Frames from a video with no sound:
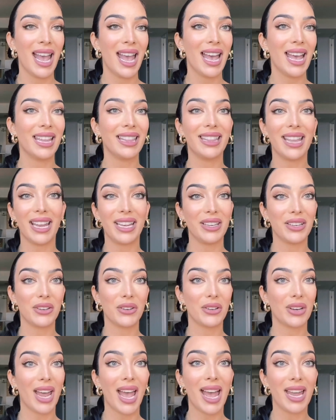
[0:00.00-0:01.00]
then you
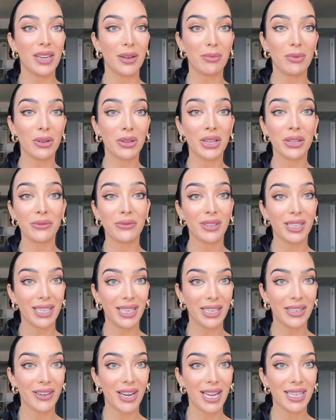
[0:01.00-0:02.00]
could end up looking really
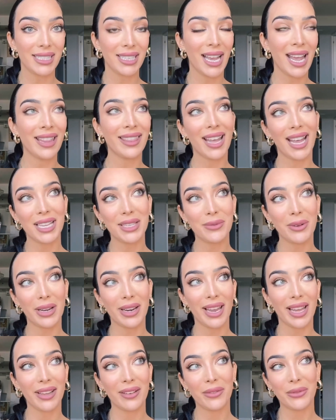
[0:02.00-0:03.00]
crazy. And that's what
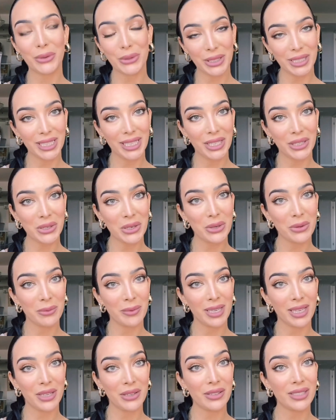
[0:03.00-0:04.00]
like 14-year-old
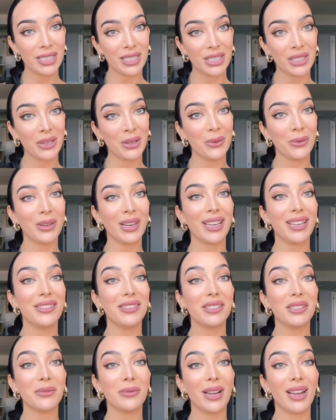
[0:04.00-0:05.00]
me used to do when I
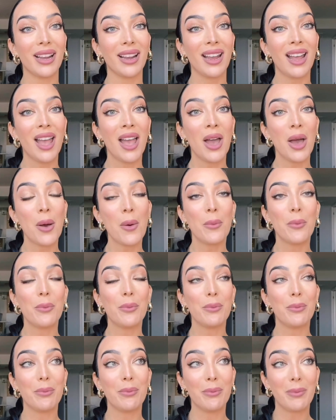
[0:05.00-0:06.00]
used to wear
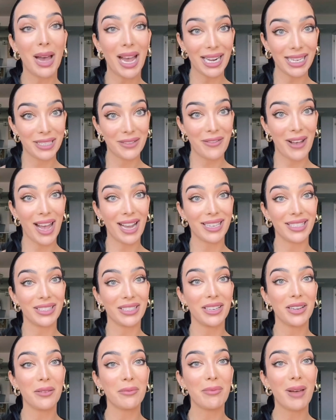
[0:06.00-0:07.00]
Max
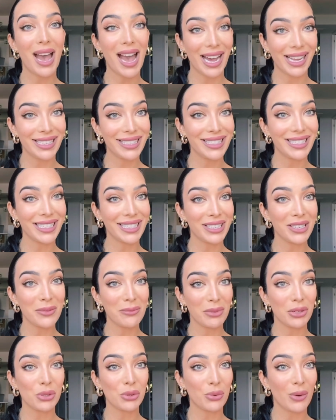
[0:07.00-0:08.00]
Factor Pan Stick
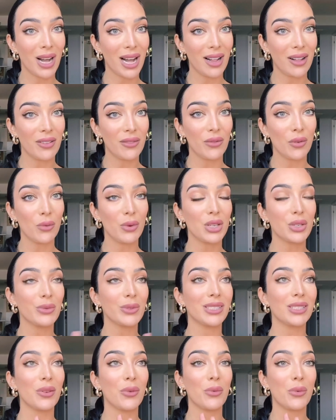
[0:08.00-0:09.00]
number 12, which
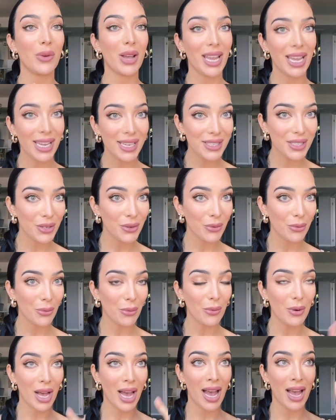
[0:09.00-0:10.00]
was way too
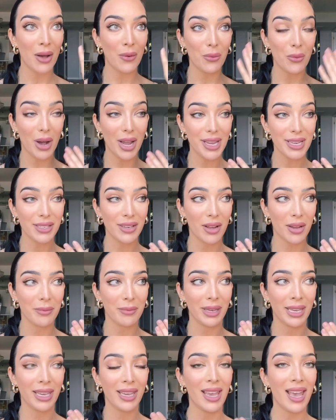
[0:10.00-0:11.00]
white on
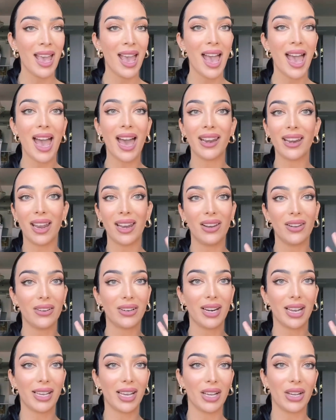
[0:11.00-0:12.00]
me, and I looked
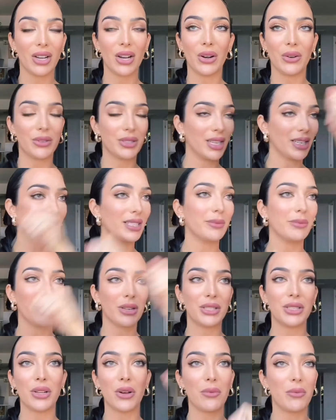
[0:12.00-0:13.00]
like a ghost. I just put
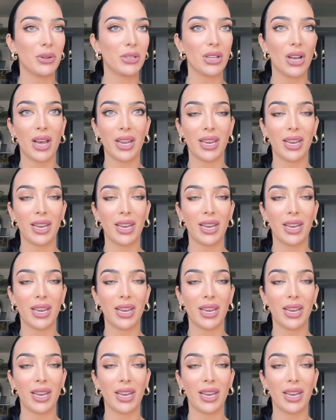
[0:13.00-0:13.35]
so much on